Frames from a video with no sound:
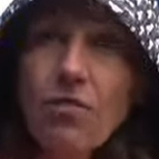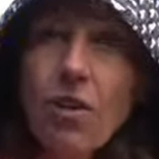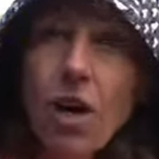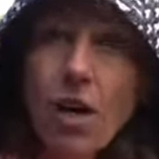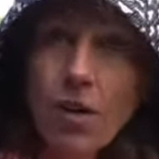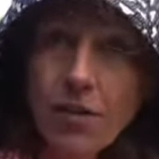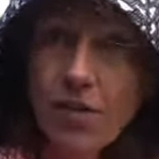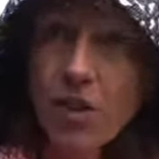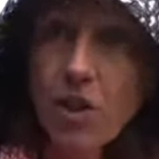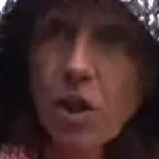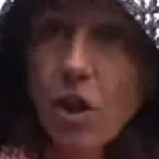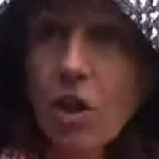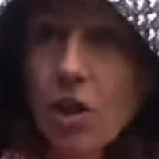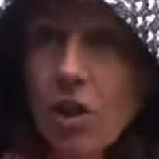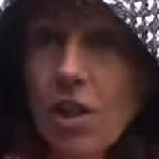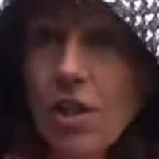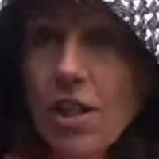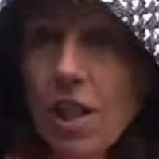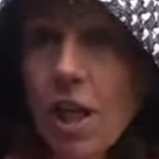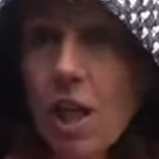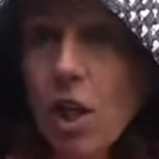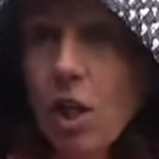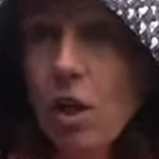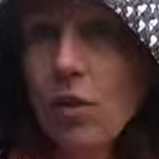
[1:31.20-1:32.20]
roughshod
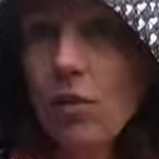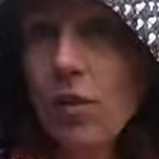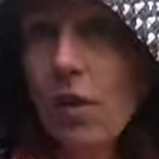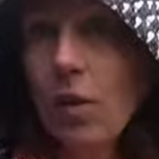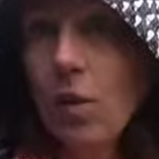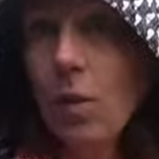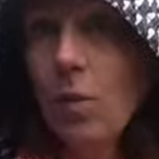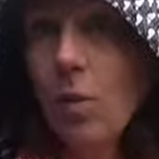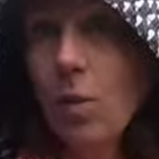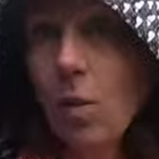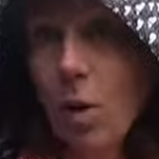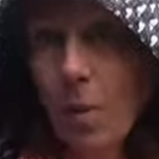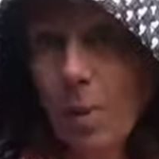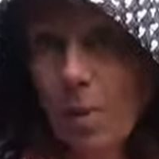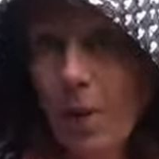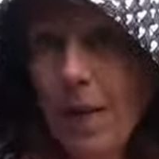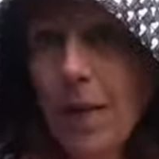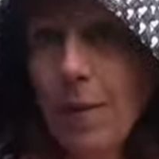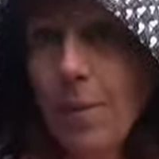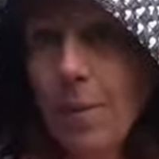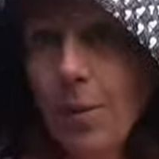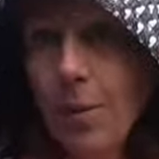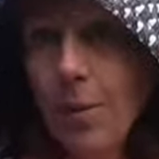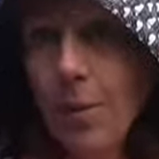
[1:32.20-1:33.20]
over what
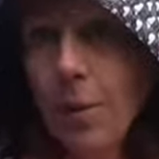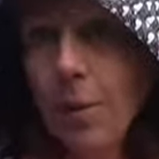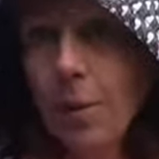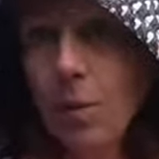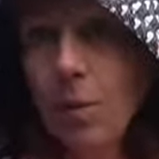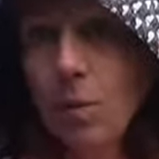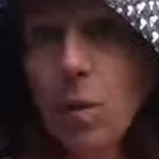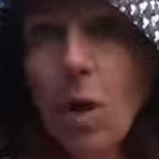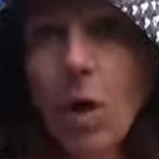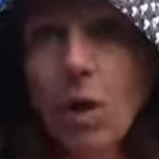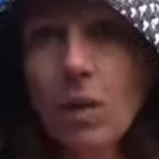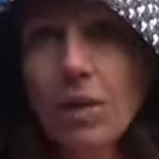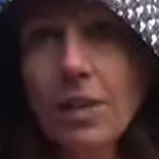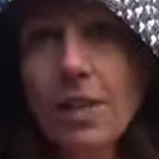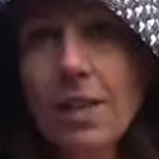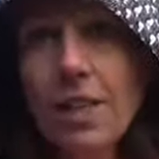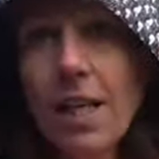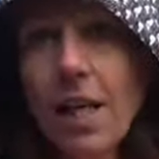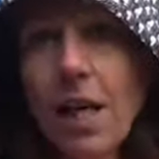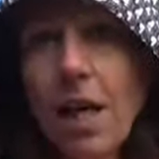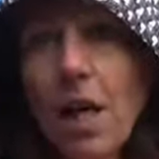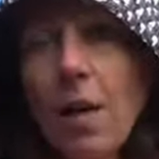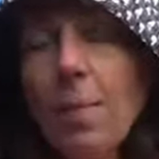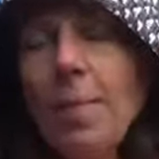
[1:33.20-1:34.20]
people want,
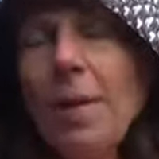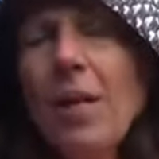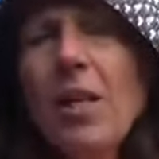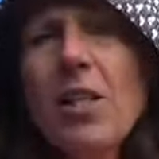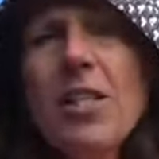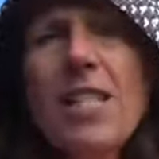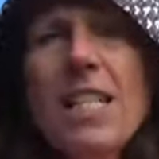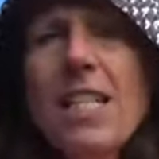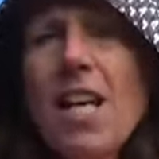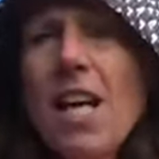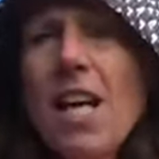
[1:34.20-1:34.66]
because this